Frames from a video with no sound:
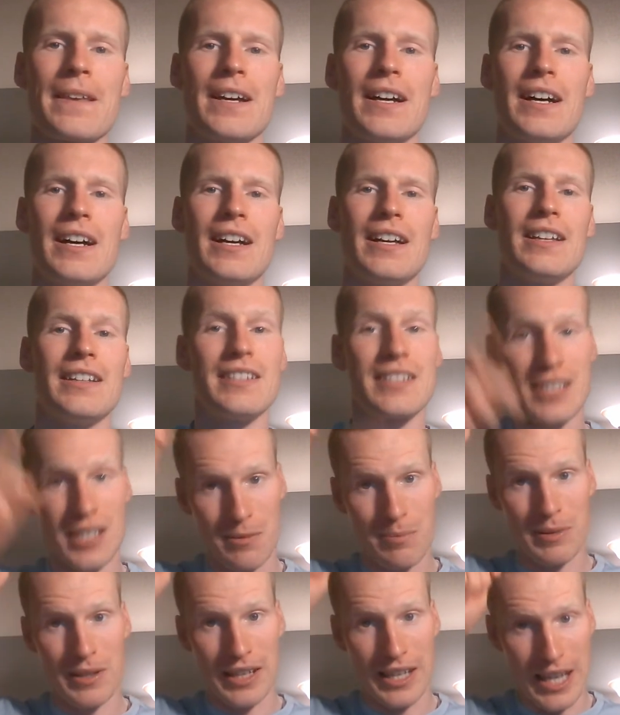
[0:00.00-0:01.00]
Uh,
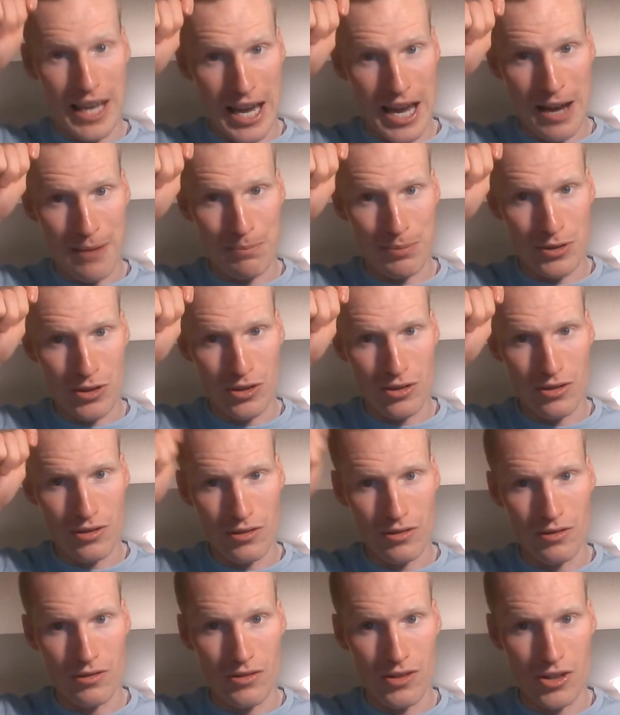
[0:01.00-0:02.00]
tip of the cap
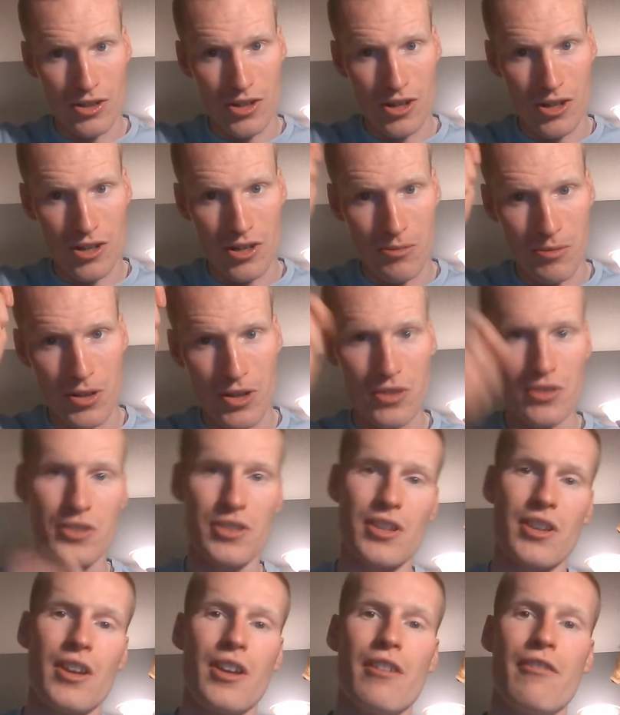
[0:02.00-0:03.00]
to the Star
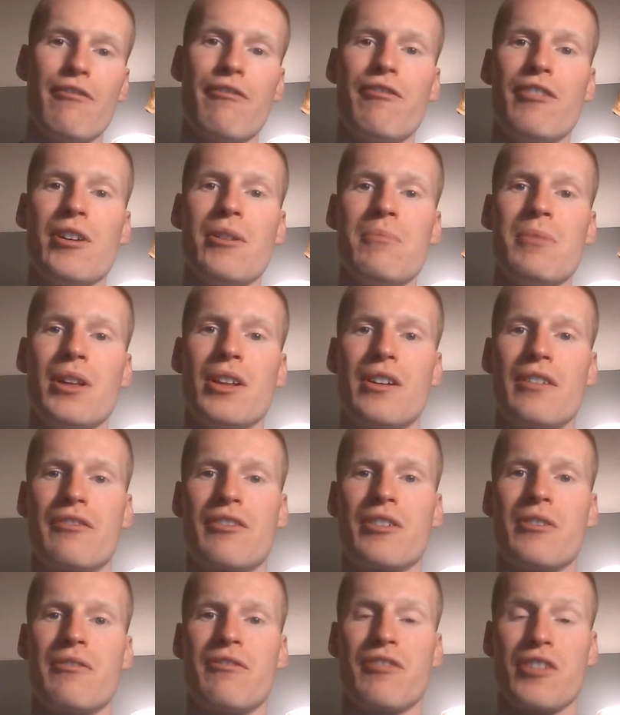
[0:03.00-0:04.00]
Tribune's Phil Miller
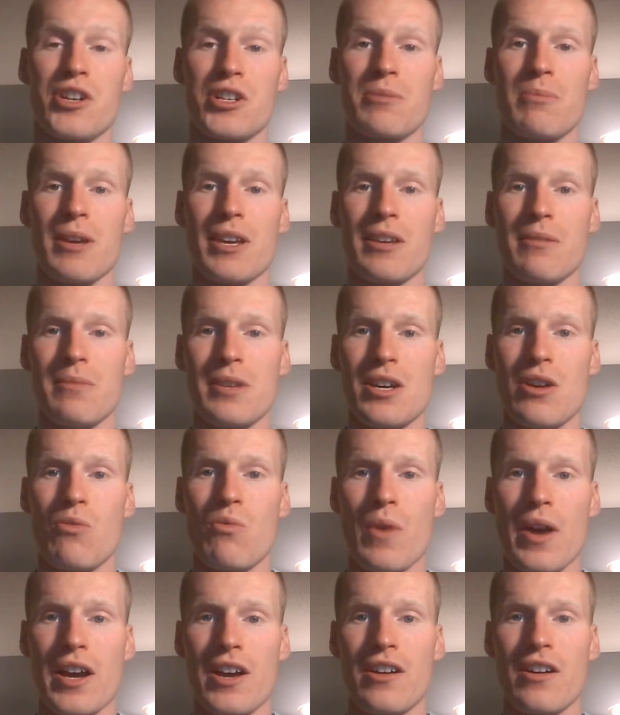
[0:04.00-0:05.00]
for first making me
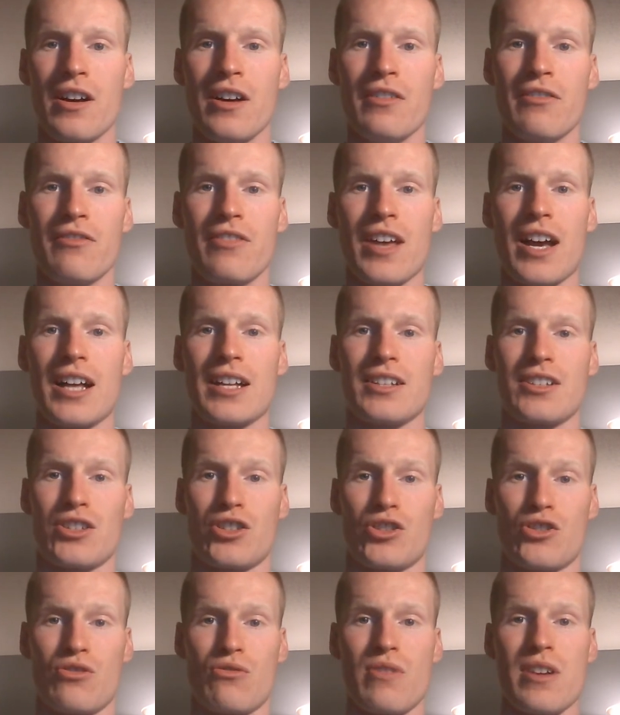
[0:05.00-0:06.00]
aware of that
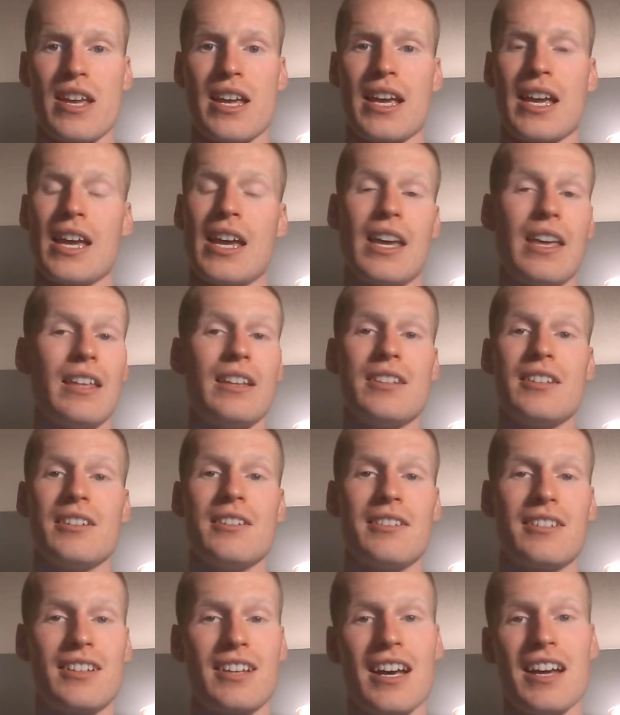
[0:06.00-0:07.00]
streak it's
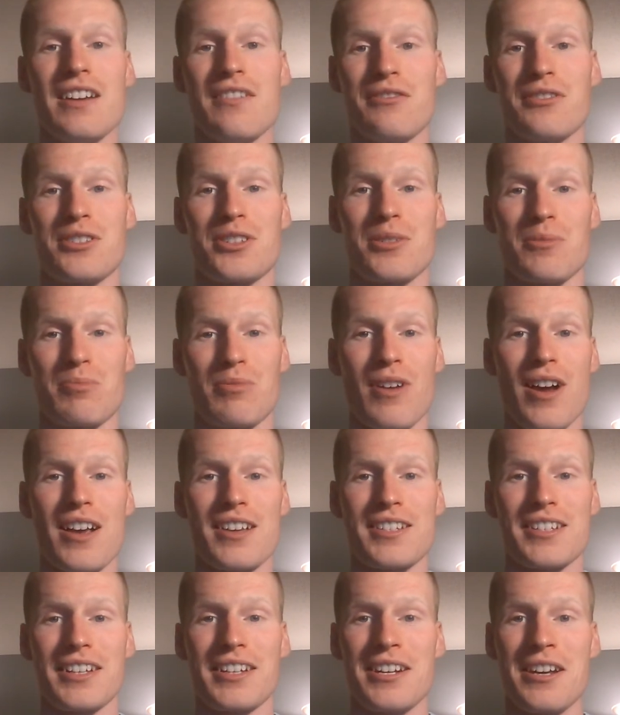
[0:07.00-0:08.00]
a kind of a
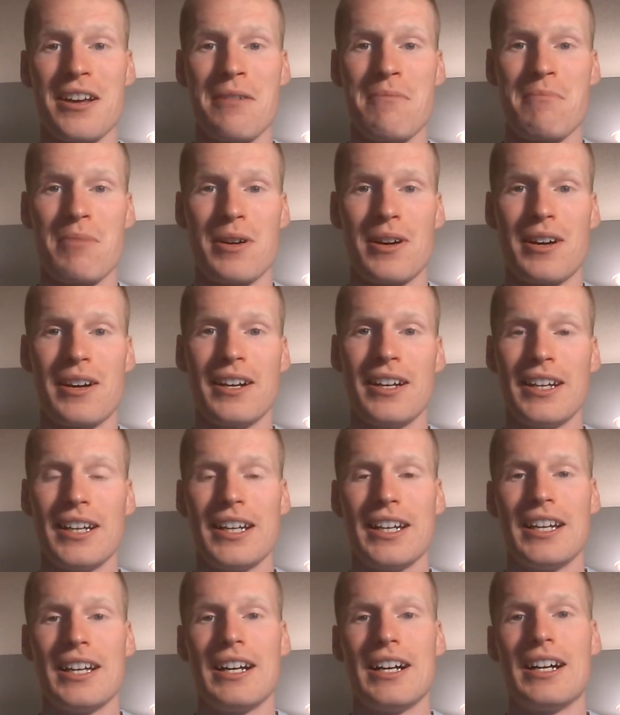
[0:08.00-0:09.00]
surprising number.
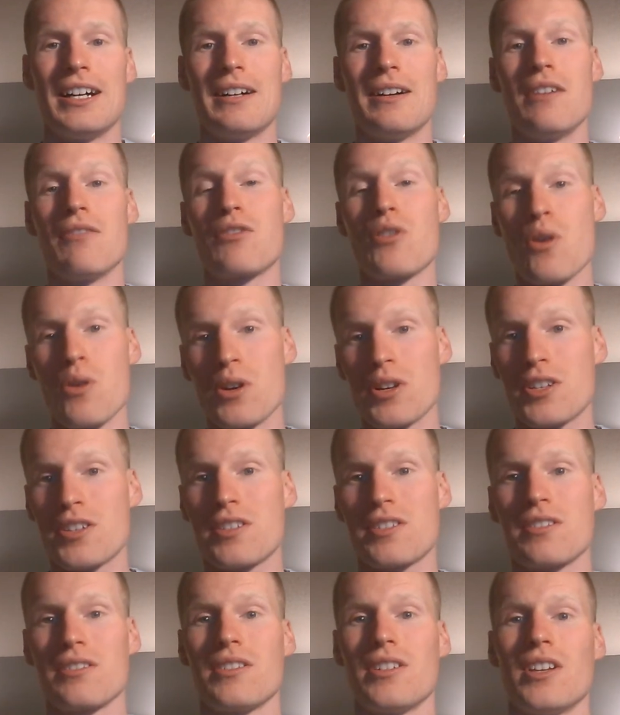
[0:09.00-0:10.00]
Uh, of
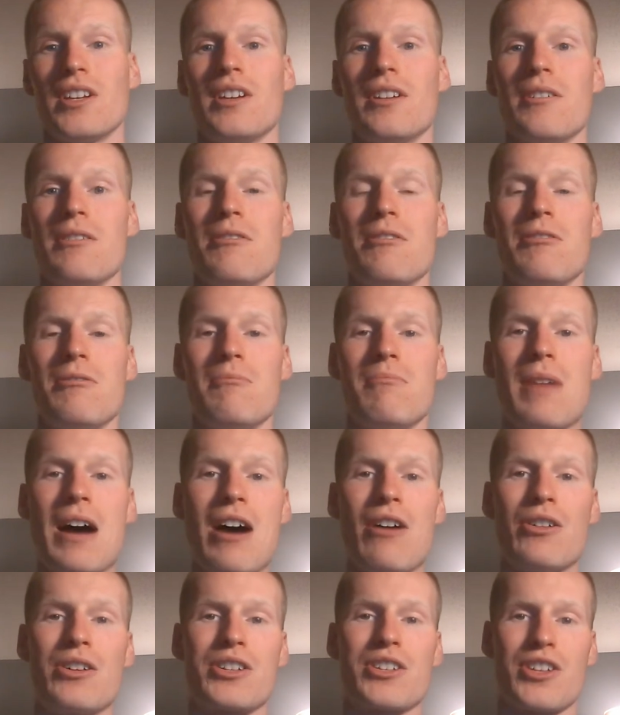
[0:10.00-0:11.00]
course,
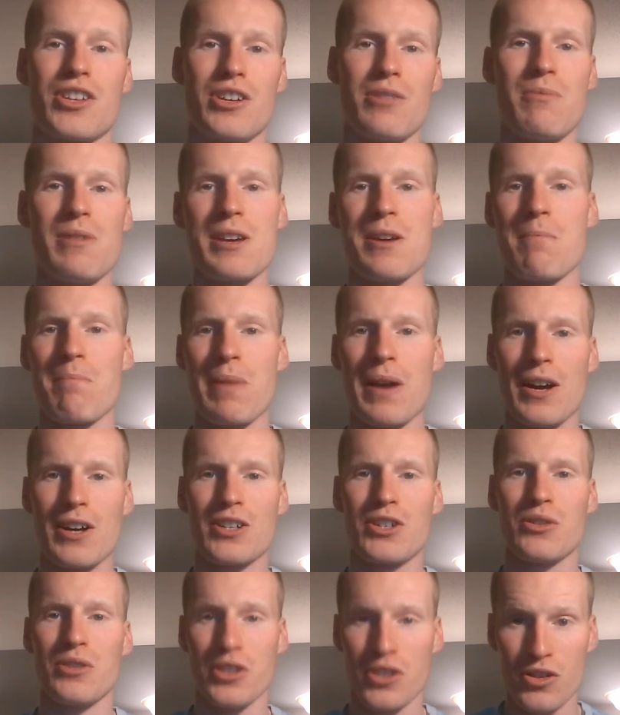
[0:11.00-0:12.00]
Mauer's going to be
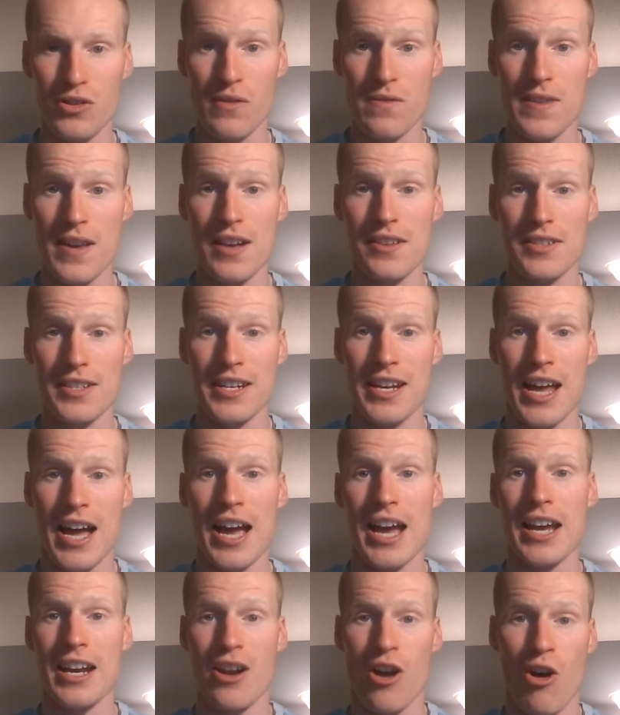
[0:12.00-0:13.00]
compared to his
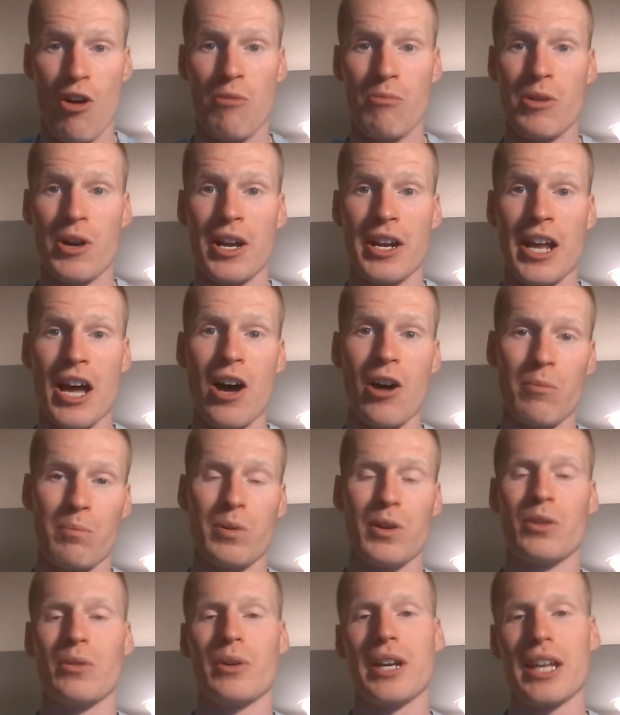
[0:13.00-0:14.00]
2009 home run
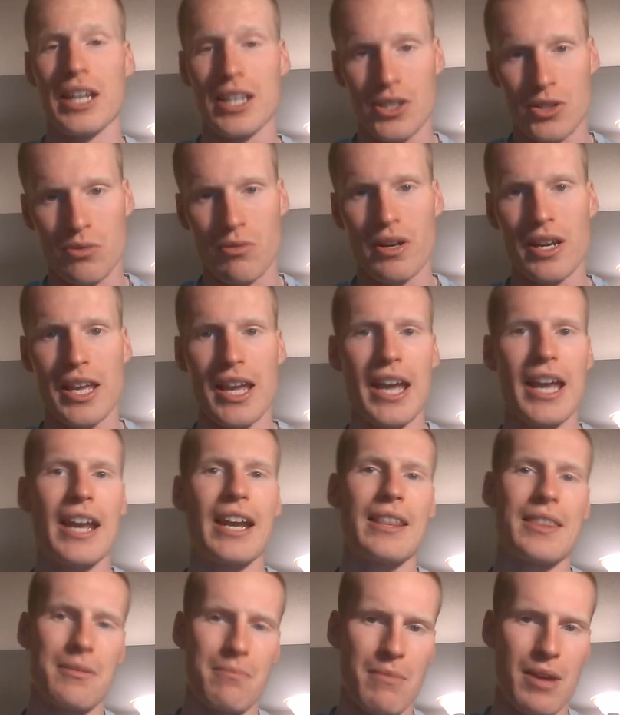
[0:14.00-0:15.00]
output when he hit 28 at the